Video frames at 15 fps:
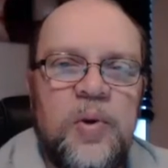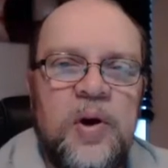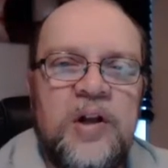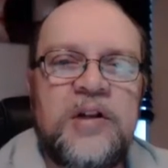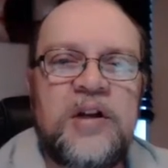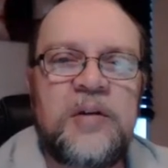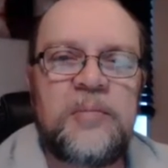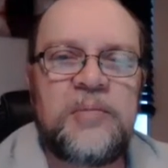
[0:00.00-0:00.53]

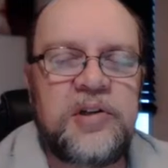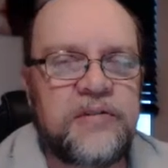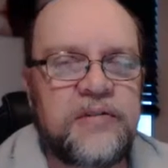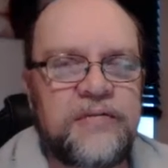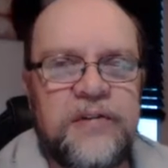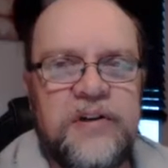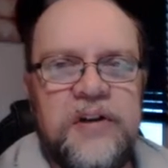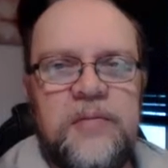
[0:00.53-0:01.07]
Welcome to your
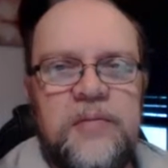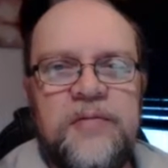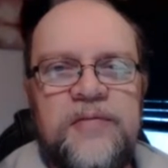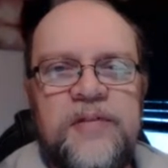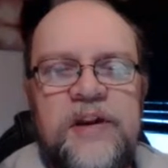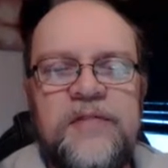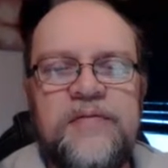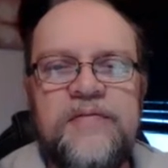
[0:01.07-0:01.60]
Freedom Through
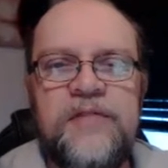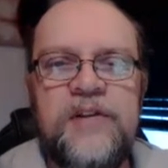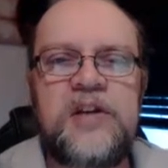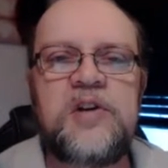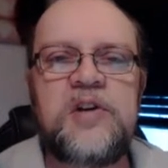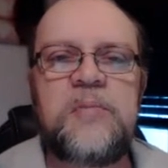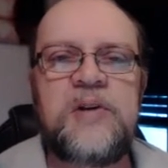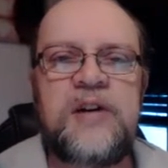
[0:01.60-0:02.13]
Faith
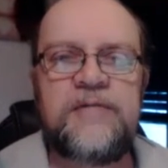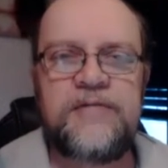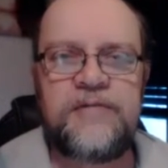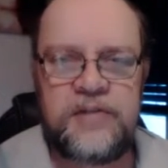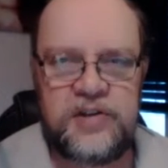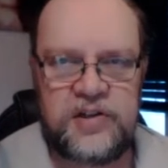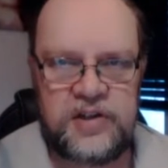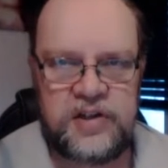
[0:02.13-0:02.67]
video minute
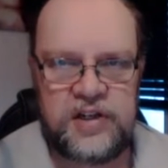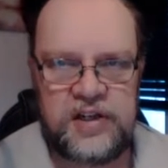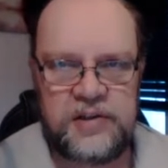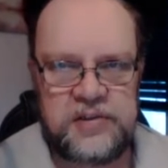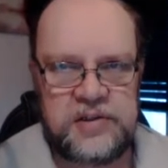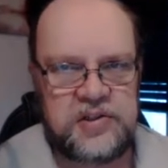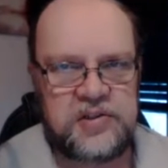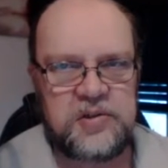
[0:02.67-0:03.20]
for today,
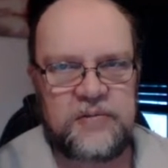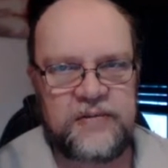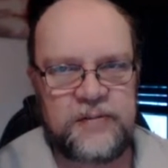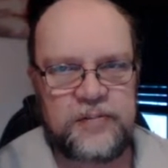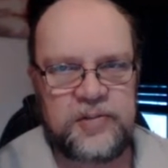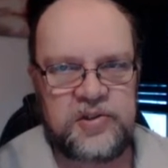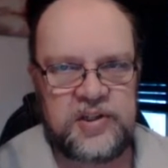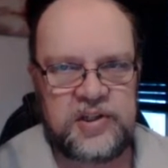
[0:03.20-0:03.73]
which is
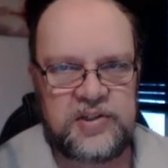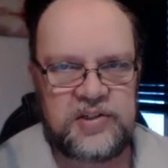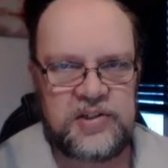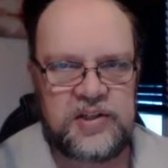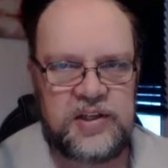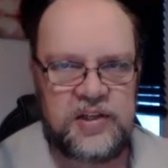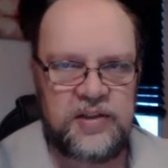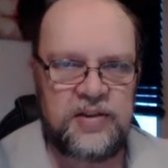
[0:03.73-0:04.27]
November
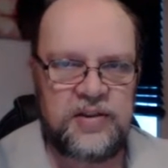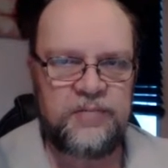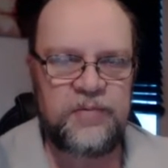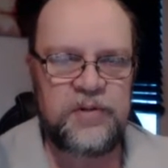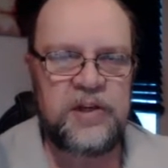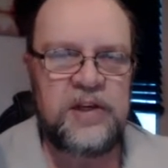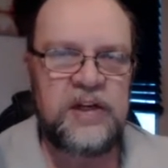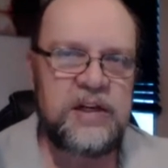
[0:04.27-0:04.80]
16th.
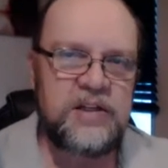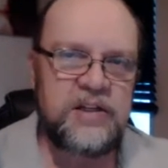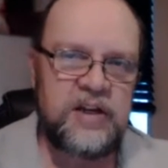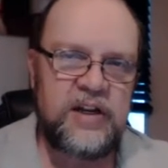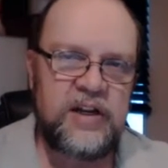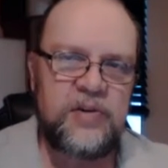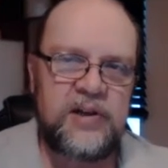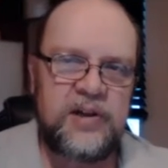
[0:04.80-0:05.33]

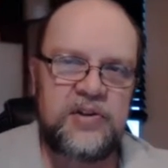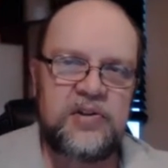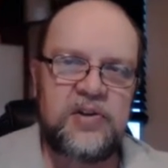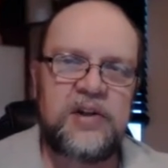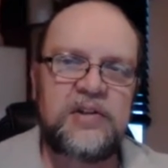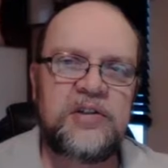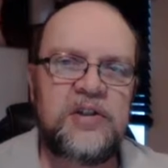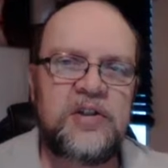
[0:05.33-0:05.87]
Today, I want to
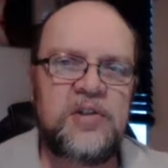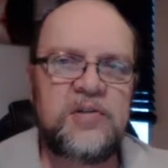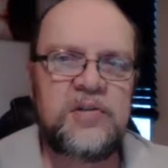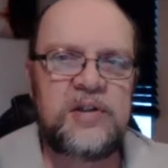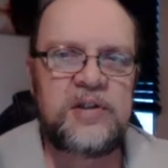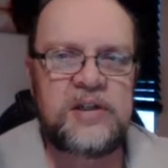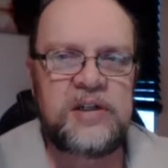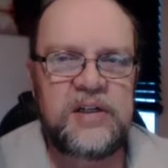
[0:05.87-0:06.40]
talk to you
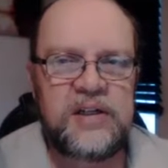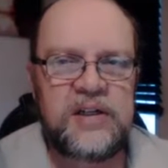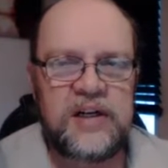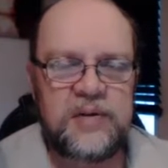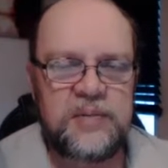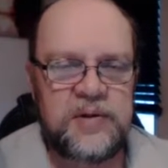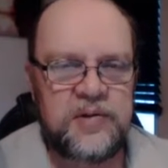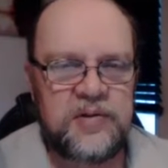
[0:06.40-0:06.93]

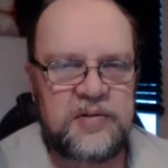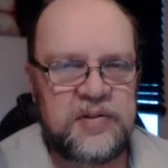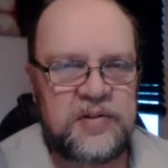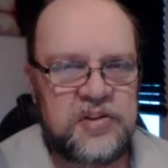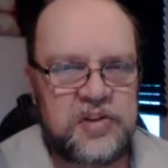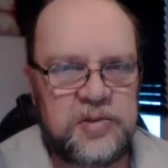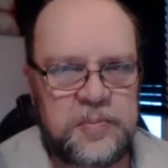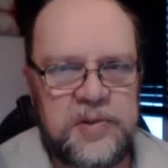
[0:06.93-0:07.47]
about
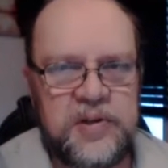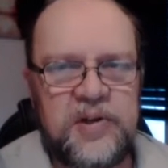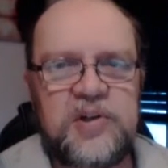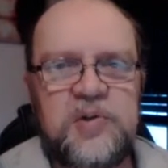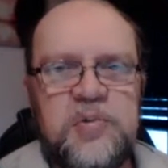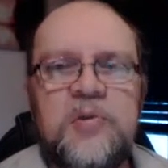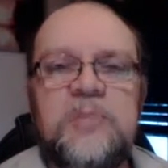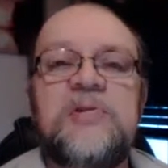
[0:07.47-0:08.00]

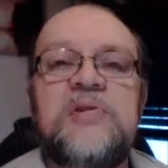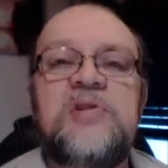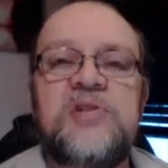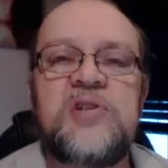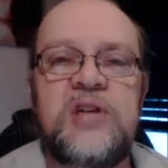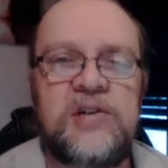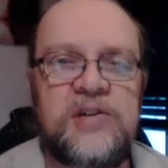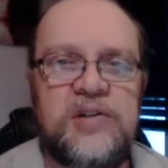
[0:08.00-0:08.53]
spiritual
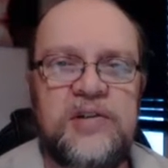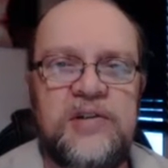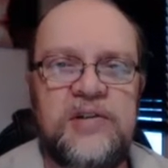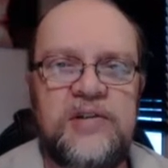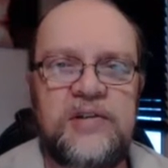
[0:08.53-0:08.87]
possession.